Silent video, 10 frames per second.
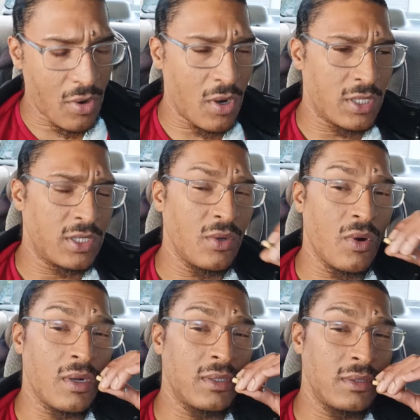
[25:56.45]
or
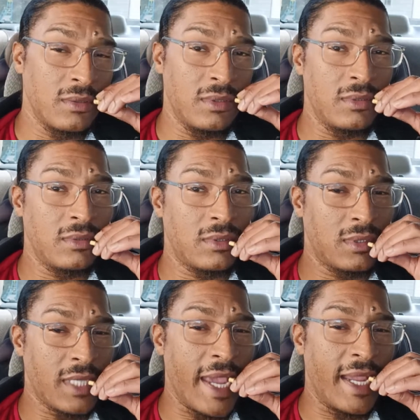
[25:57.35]

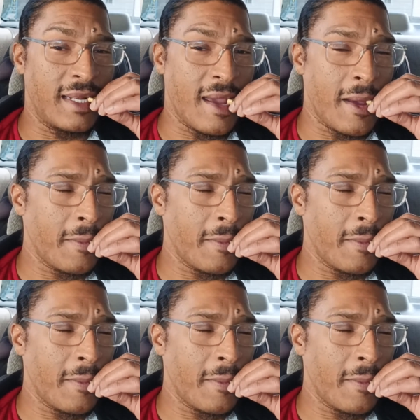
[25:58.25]
taken out.